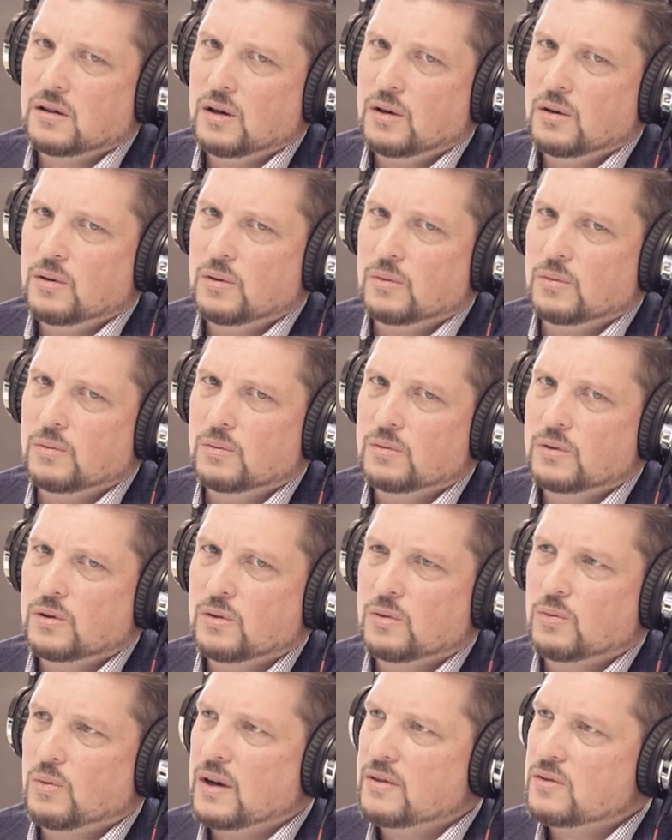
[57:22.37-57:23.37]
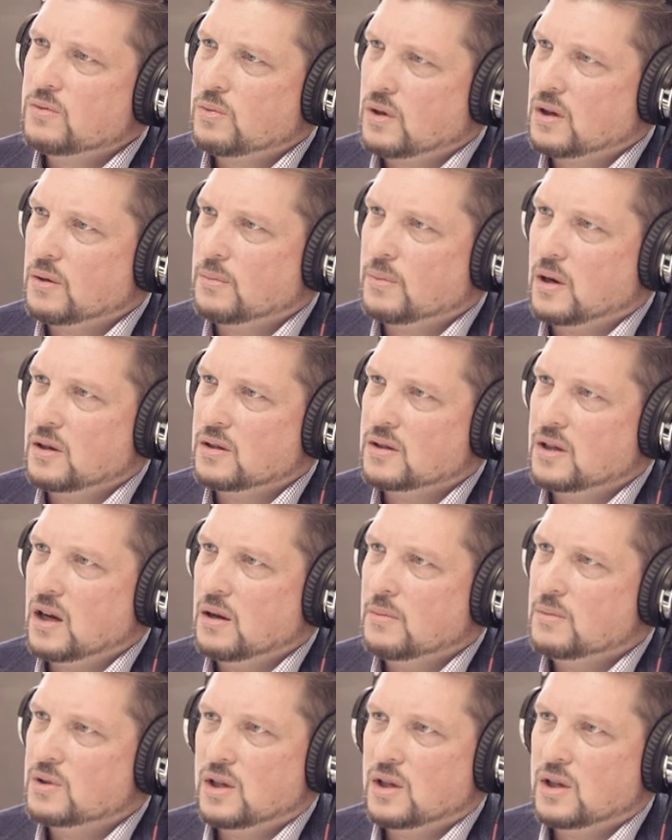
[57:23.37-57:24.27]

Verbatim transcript: oh, your wife's working part time.